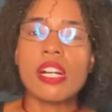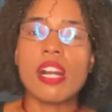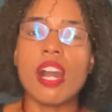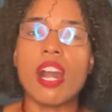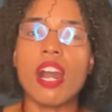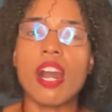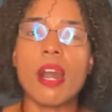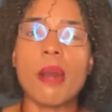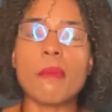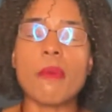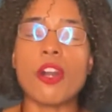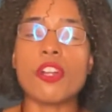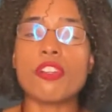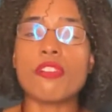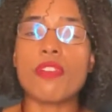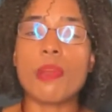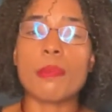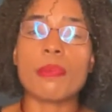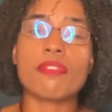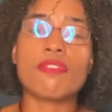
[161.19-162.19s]
Um, on
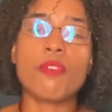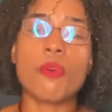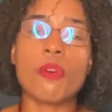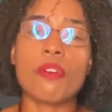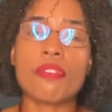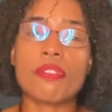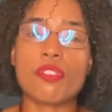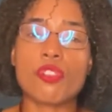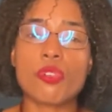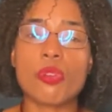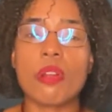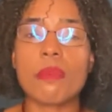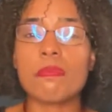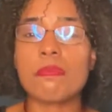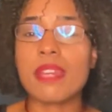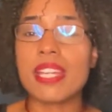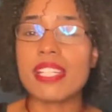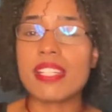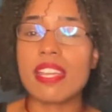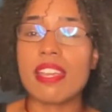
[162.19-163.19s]
November fourth, Trump
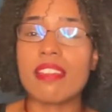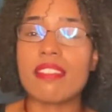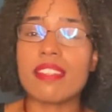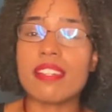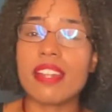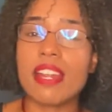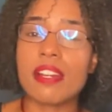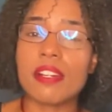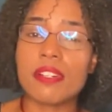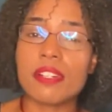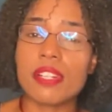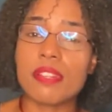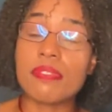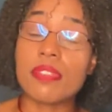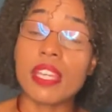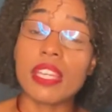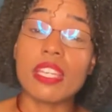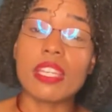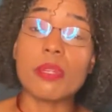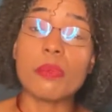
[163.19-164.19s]
maintained the narrative
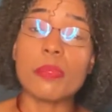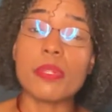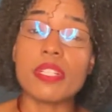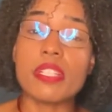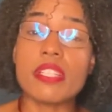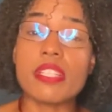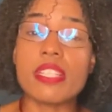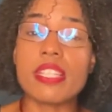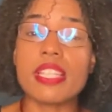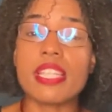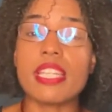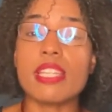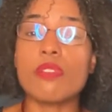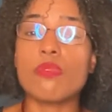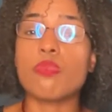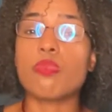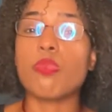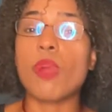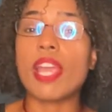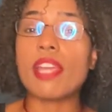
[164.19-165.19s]
that he was the
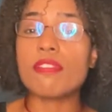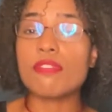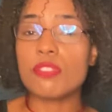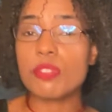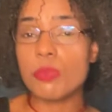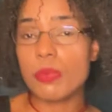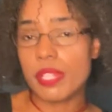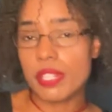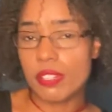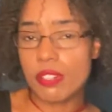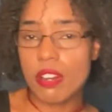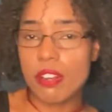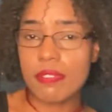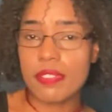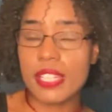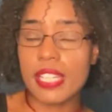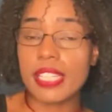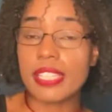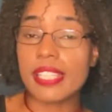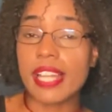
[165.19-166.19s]
rightful winner of
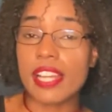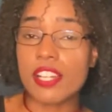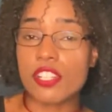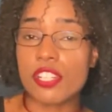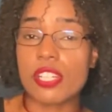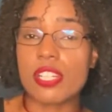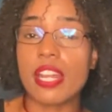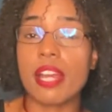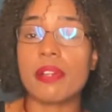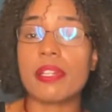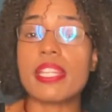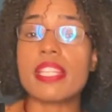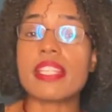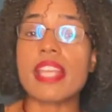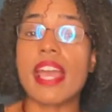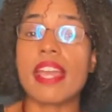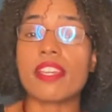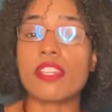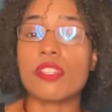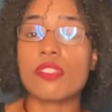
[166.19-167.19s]
the election. Now, his
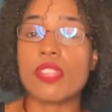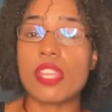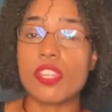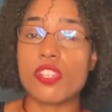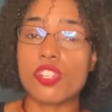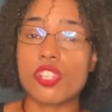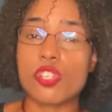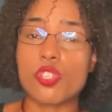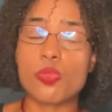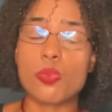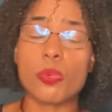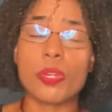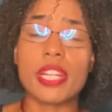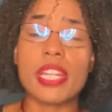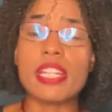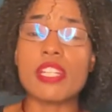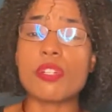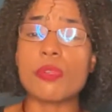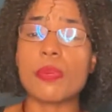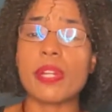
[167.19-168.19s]
accusations were
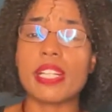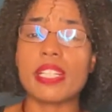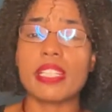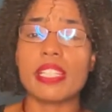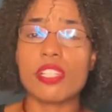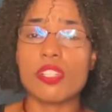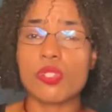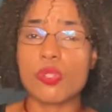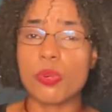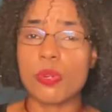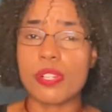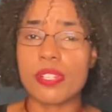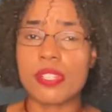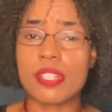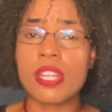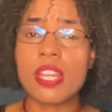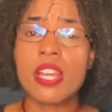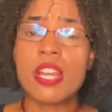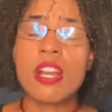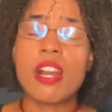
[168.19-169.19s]
indirectly
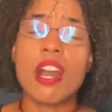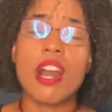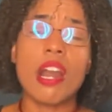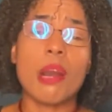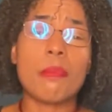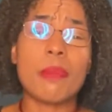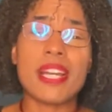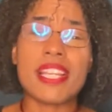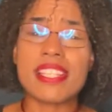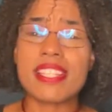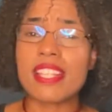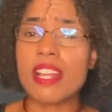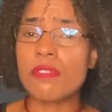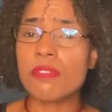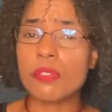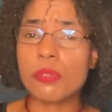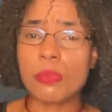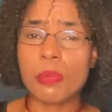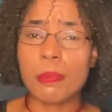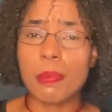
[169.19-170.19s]
endorsed uh, by
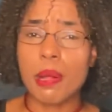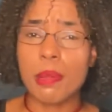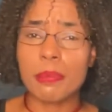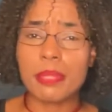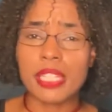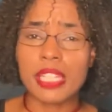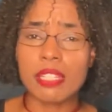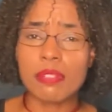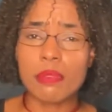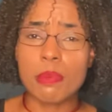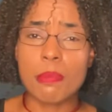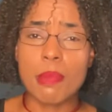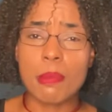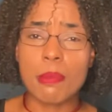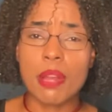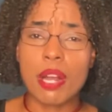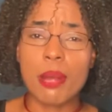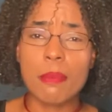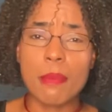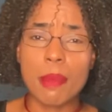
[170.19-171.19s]
several Republican rem
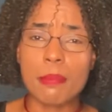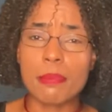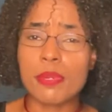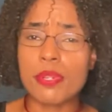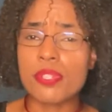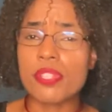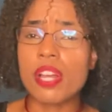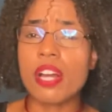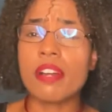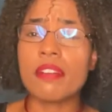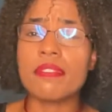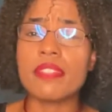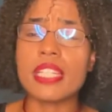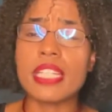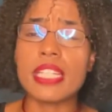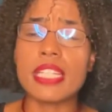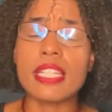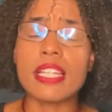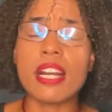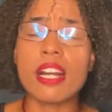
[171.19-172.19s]
uh, members of
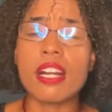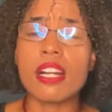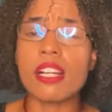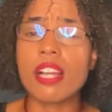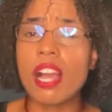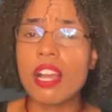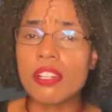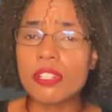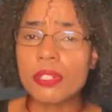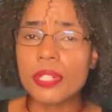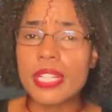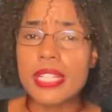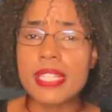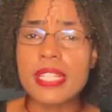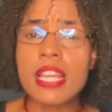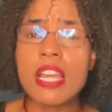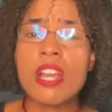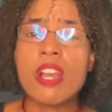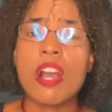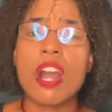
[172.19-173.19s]
the uh, Congress
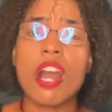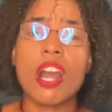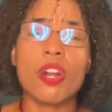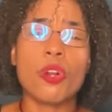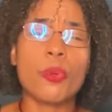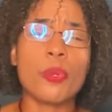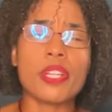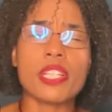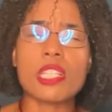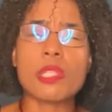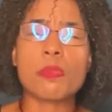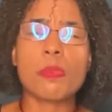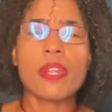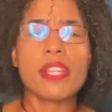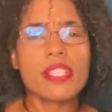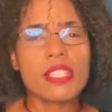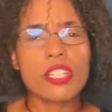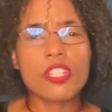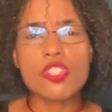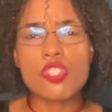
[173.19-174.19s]
uh, who
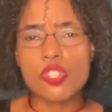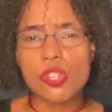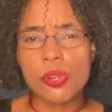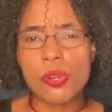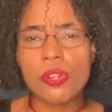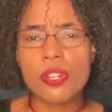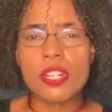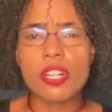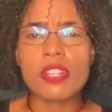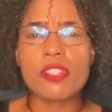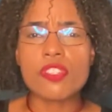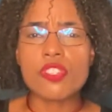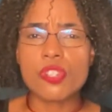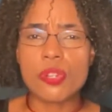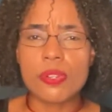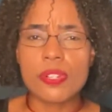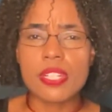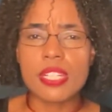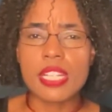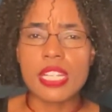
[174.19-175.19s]
expressed concern and
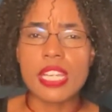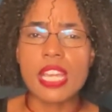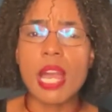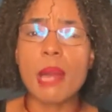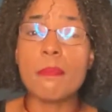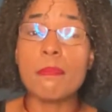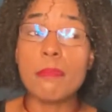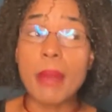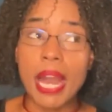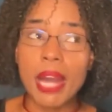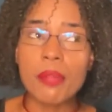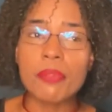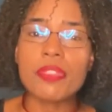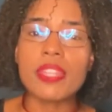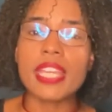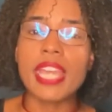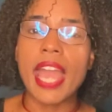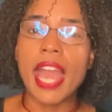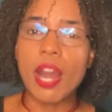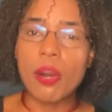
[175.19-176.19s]
uncertainty about
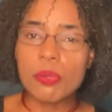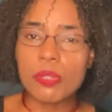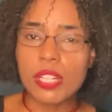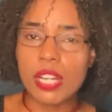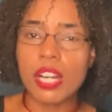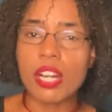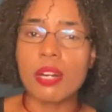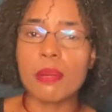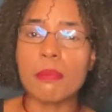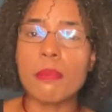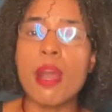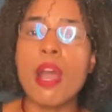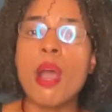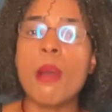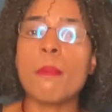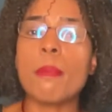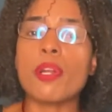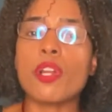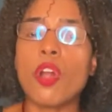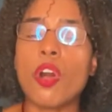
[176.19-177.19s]
the outcome,
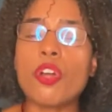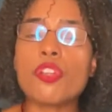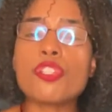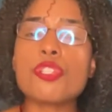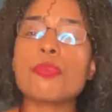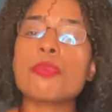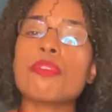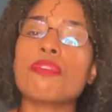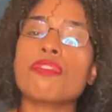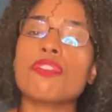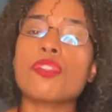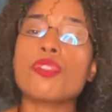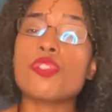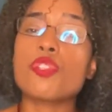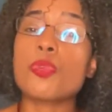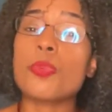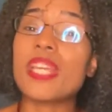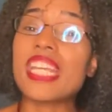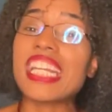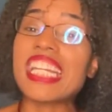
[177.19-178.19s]
but also refused
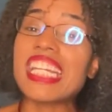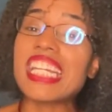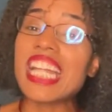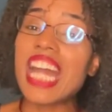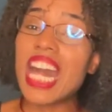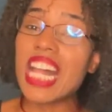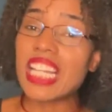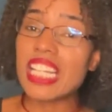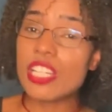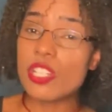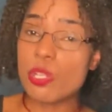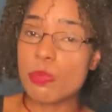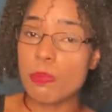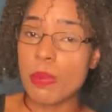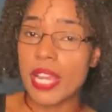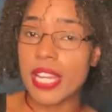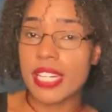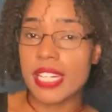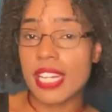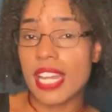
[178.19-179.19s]
to acknowledge
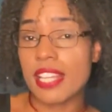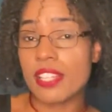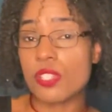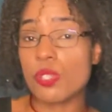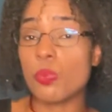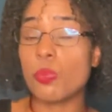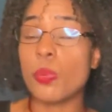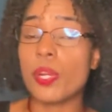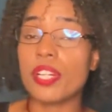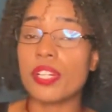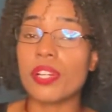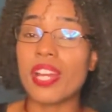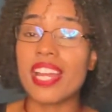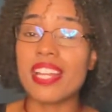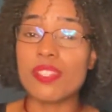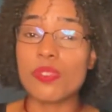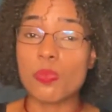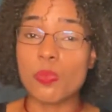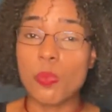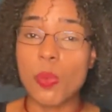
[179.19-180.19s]
Biden as the winner
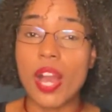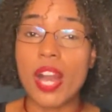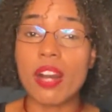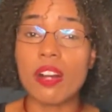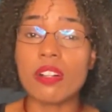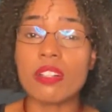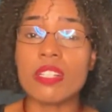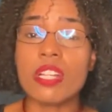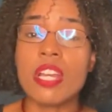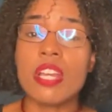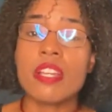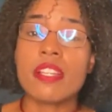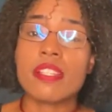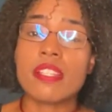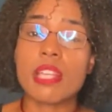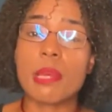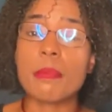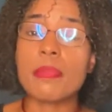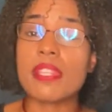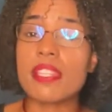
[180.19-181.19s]
as well.
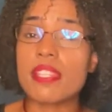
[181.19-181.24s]
Some of the